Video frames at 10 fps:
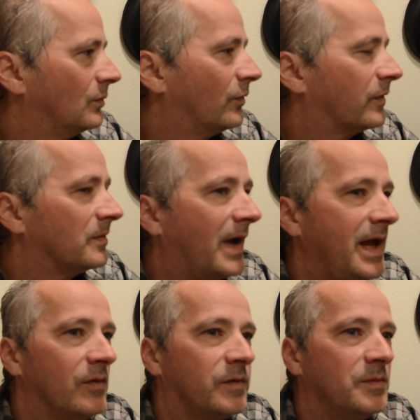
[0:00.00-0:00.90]
from
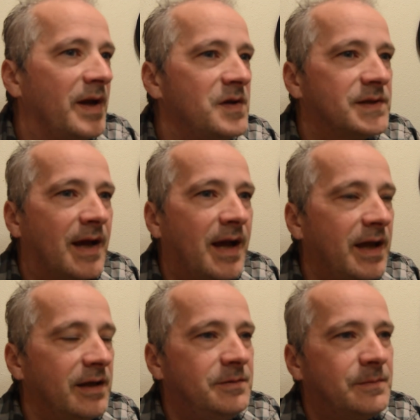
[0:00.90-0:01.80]
my from my
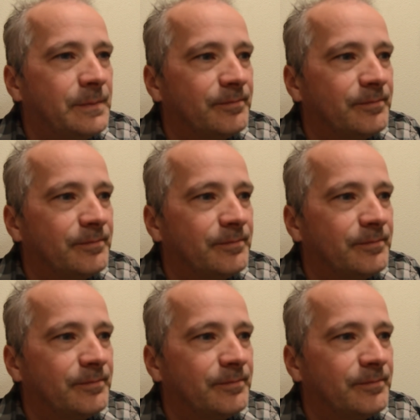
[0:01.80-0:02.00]
side,